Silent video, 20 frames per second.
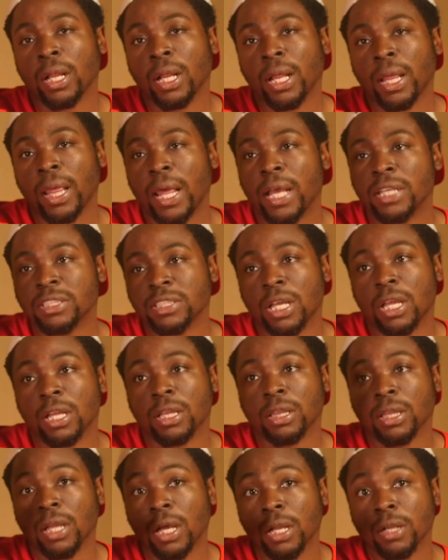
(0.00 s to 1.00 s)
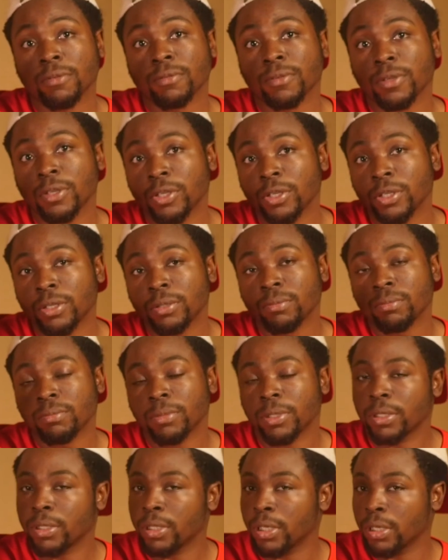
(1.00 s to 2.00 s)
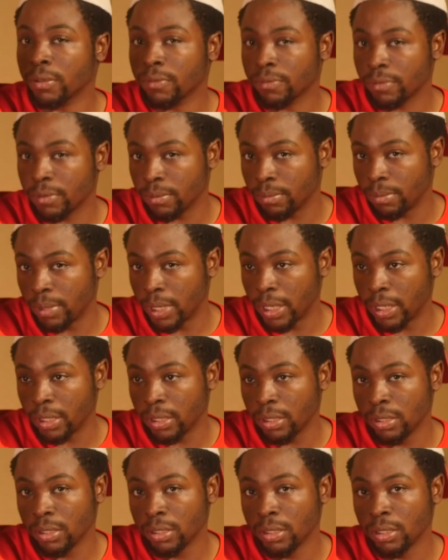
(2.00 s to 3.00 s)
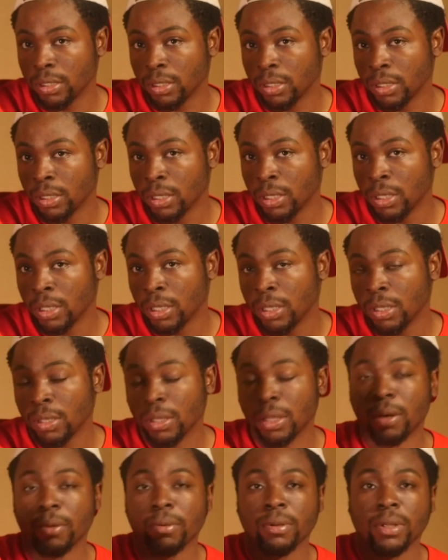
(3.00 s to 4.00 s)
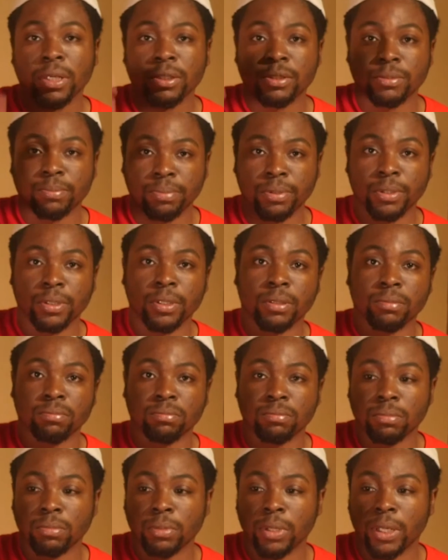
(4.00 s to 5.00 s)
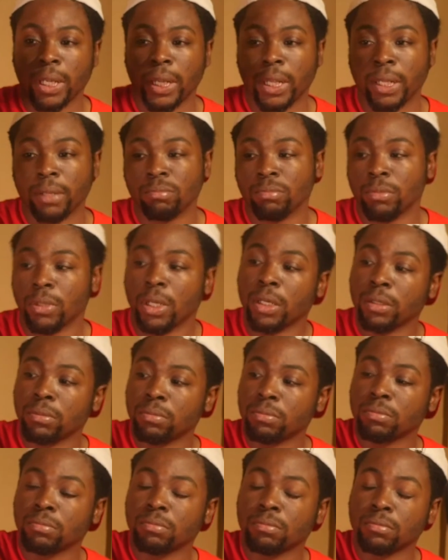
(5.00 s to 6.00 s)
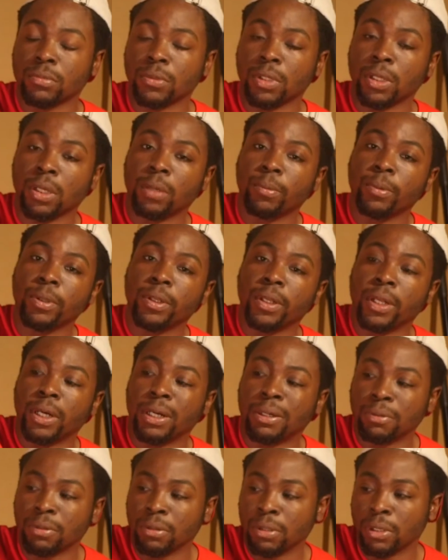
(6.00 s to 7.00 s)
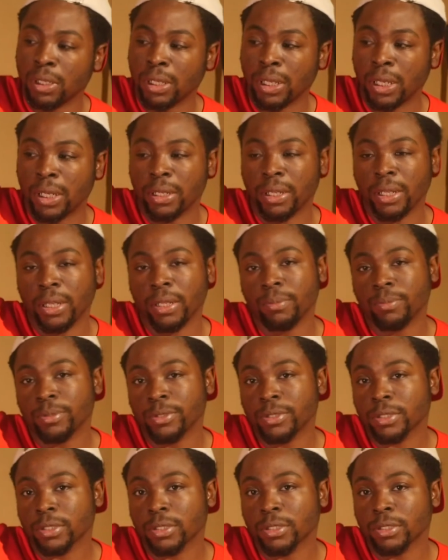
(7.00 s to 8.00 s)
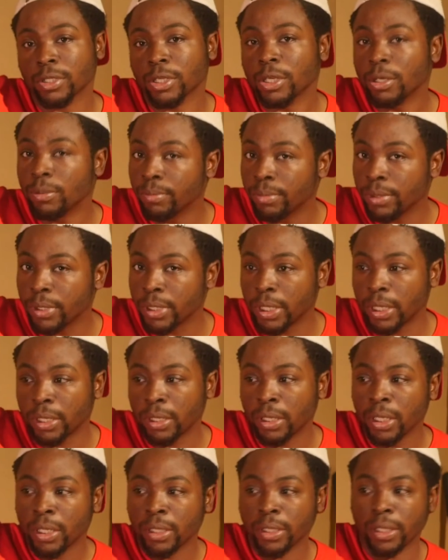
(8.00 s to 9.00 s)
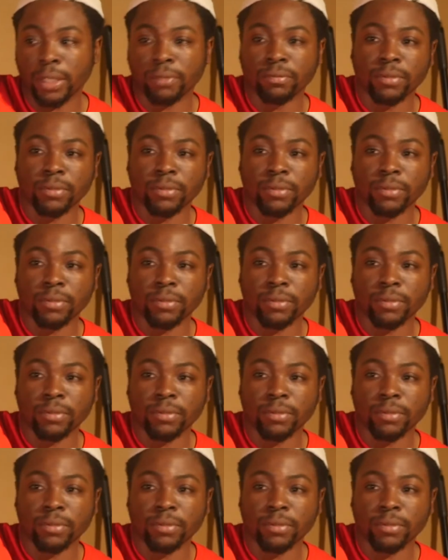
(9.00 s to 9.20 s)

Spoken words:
has a lot of good, but none of the bad. I would like to put, and not coming down at any particular company, they have